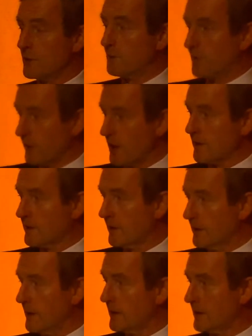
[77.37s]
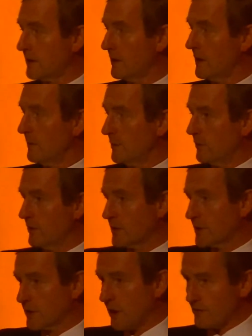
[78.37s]
to break the link between
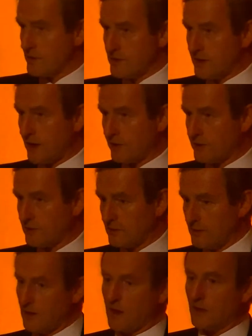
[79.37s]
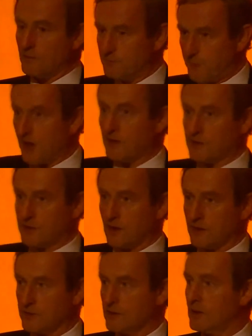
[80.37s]
sovereign debt and bank
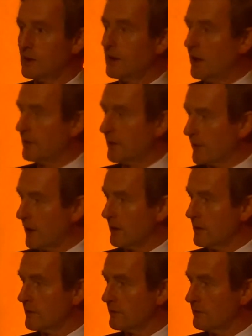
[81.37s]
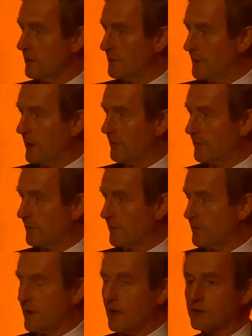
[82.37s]
debt, and that Ireland will benefit
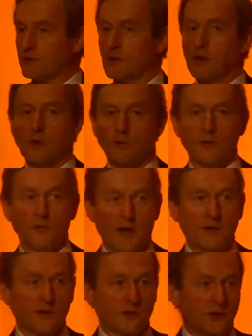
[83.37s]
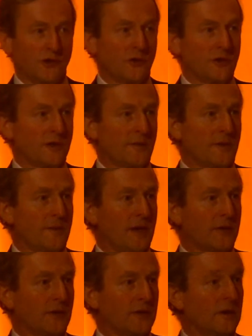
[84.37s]
from that when that decision is
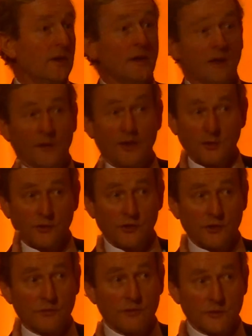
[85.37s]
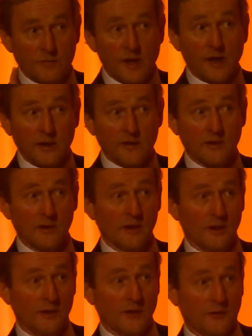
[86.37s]
implemented. That decision was made
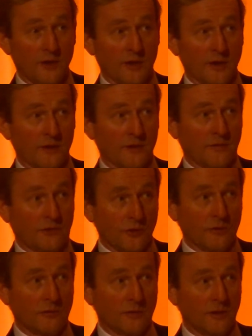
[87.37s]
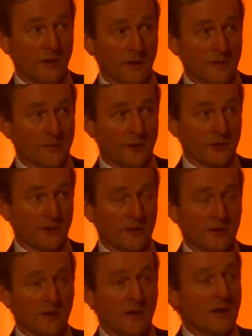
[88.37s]
on the 29th of June in
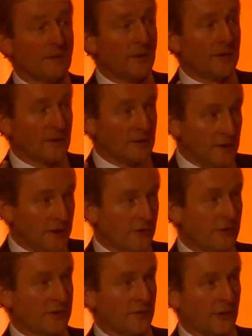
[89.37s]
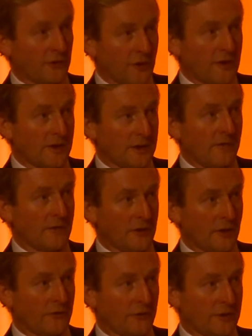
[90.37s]
Brussels by the leaders of the 27
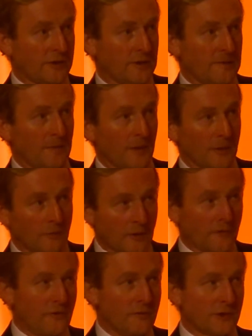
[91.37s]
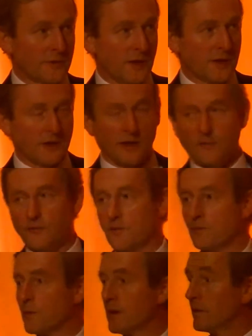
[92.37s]
countries, one of whom was
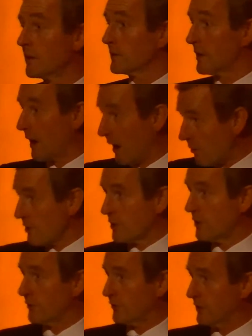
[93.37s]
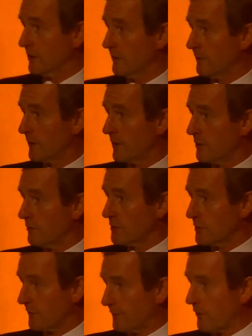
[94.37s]
myself, because our country
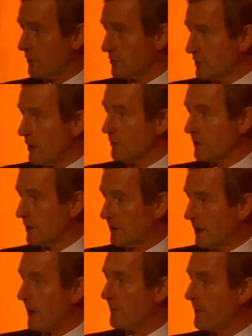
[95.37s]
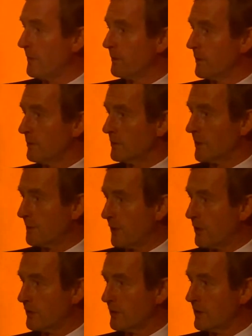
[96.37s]
was the first out the gap with a
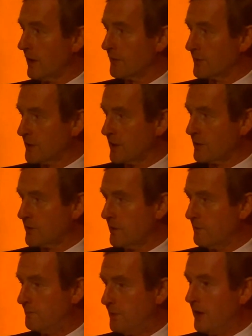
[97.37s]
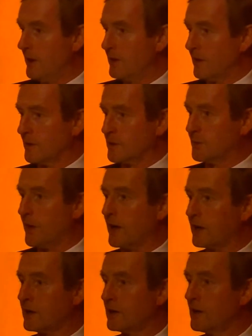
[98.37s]
burden of 60 billion on its
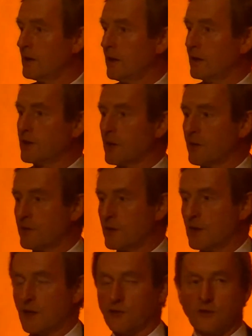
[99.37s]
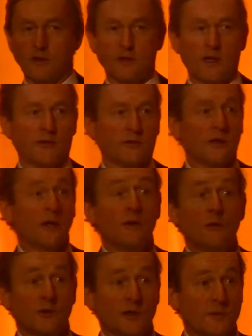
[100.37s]
back on top of the national debt,
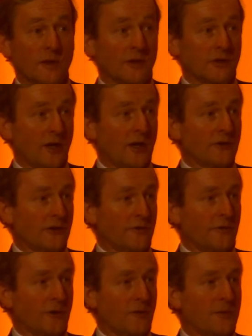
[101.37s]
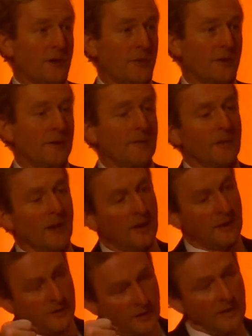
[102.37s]
which has made it challenging for our people.
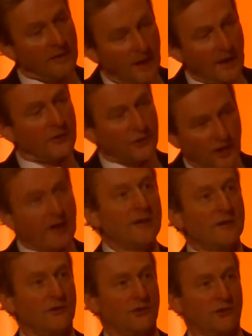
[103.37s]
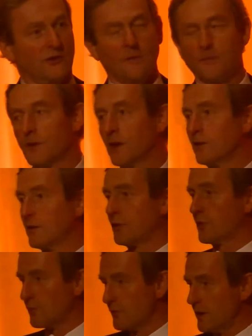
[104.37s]
And it's in that challenge that
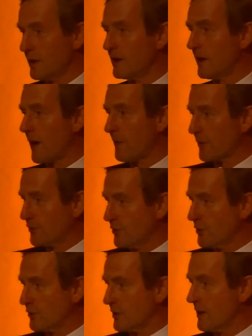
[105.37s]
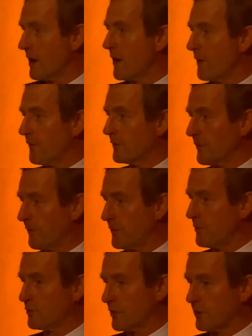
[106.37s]
the real opportunity for the
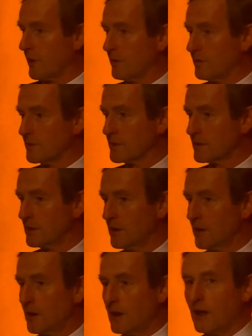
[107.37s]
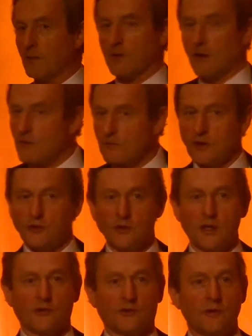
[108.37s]
future comes. And
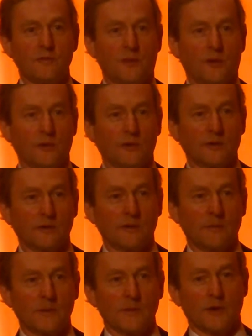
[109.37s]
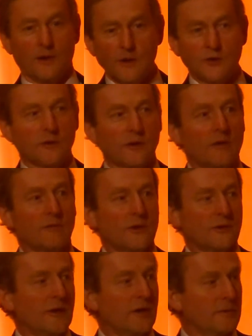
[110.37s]
congratulate Jim Boland. I also
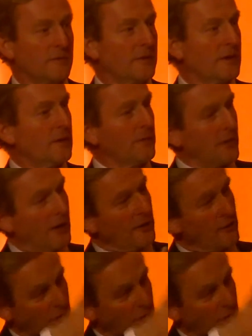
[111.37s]
congratulate him on